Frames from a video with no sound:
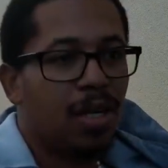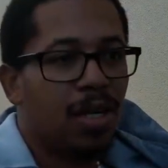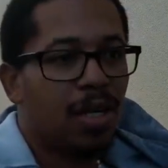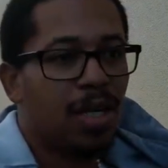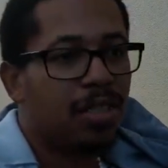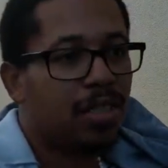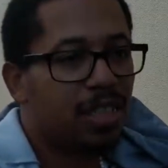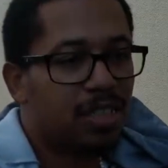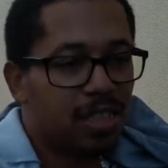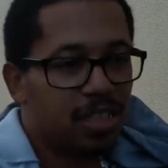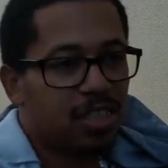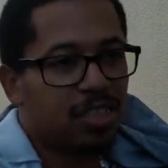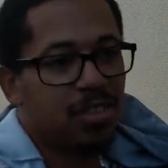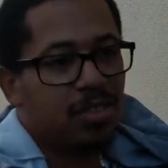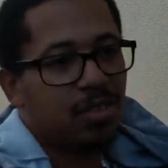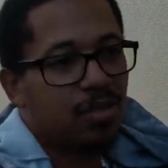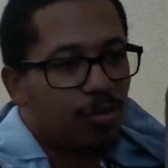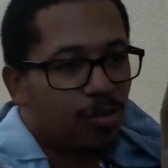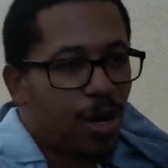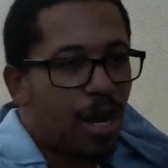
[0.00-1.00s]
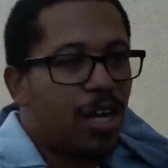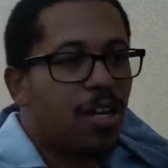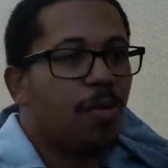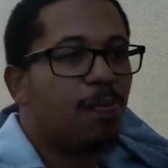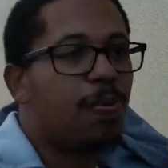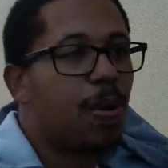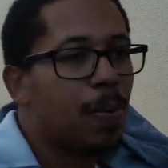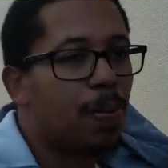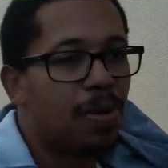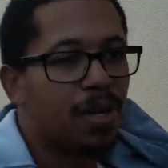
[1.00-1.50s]
Like they just random
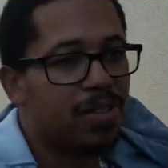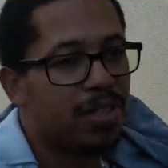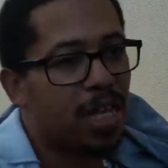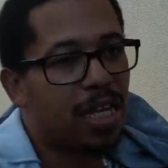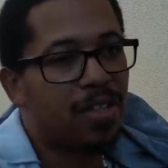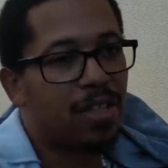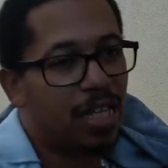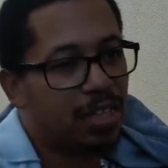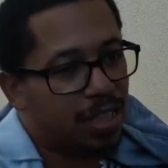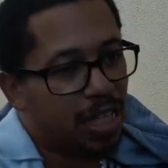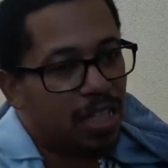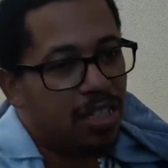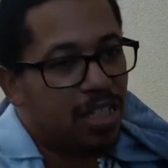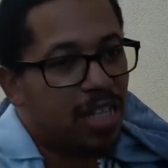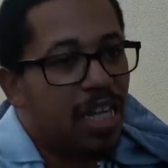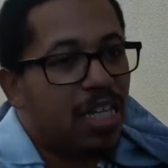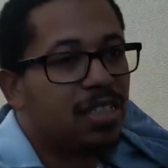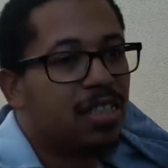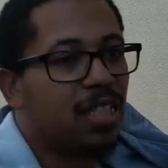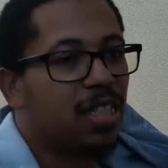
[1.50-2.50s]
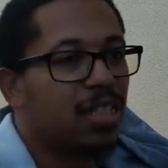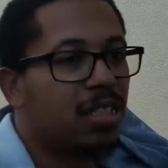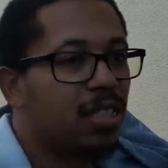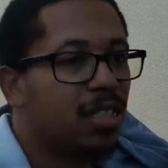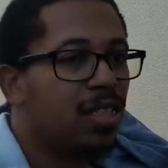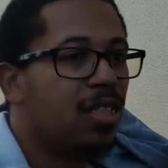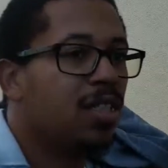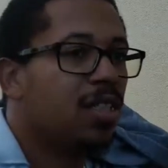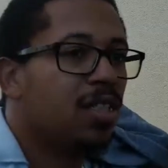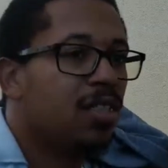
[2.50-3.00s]
people that think that they need to,
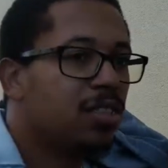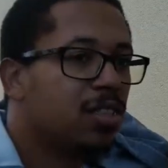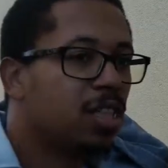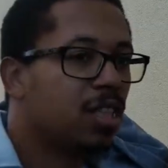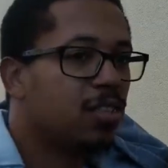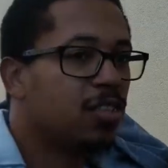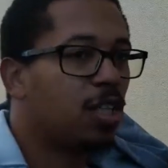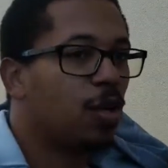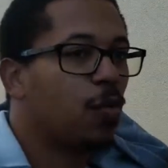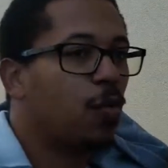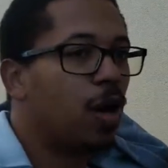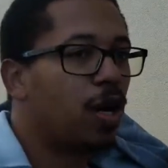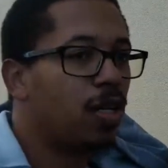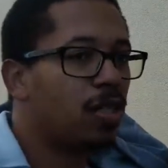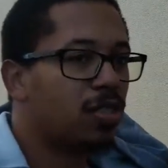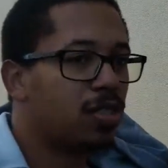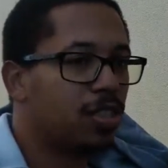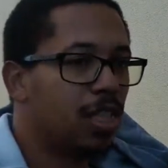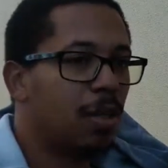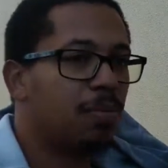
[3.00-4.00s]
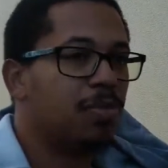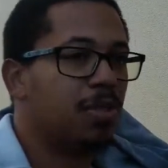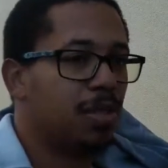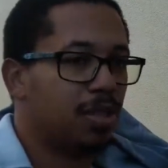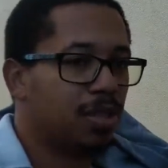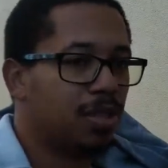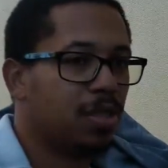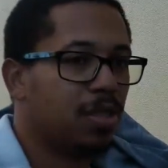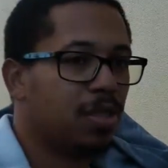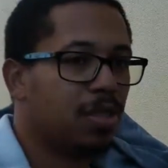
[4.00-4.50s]
to, to work something,
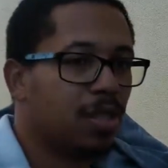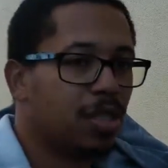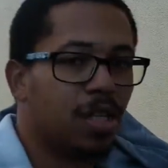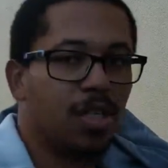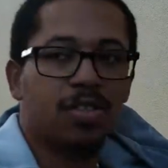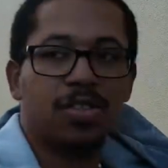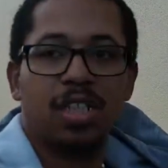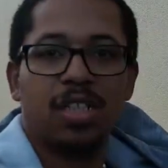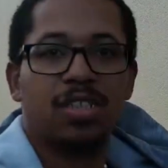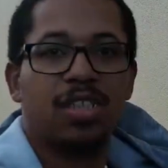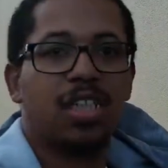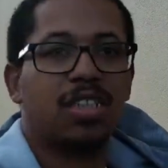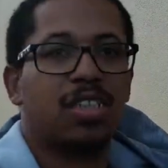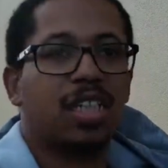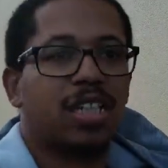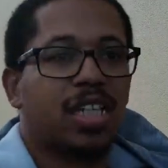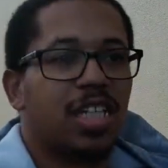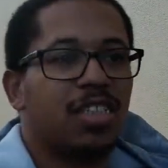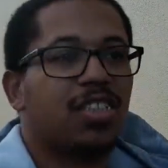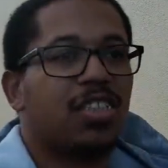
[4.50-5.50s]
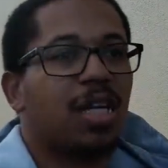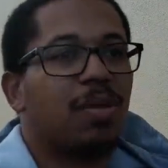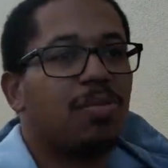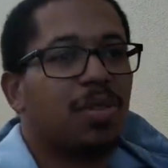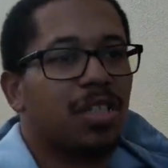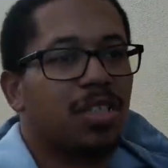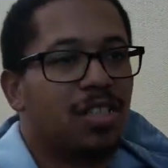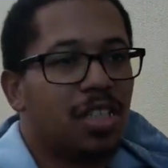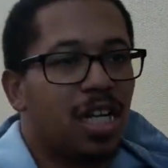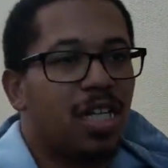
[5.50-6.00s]
you know, to, to, to get
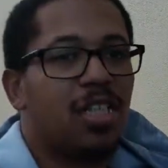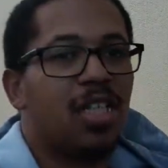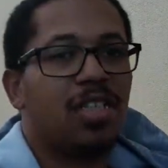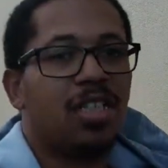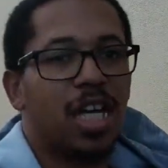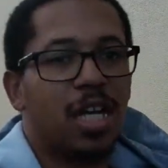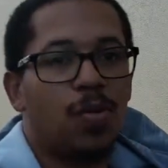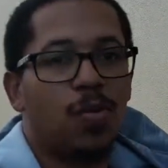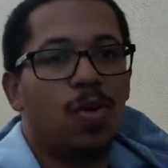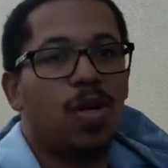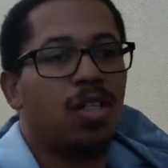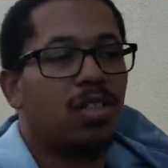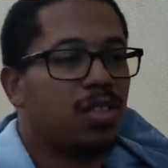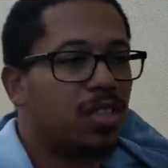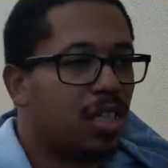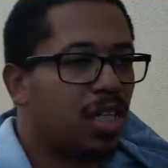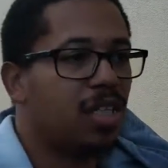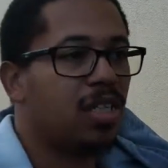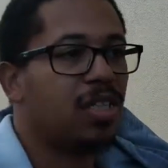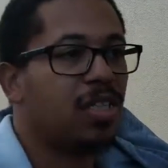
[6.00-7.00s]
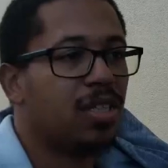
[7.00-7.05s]
something done that they want done.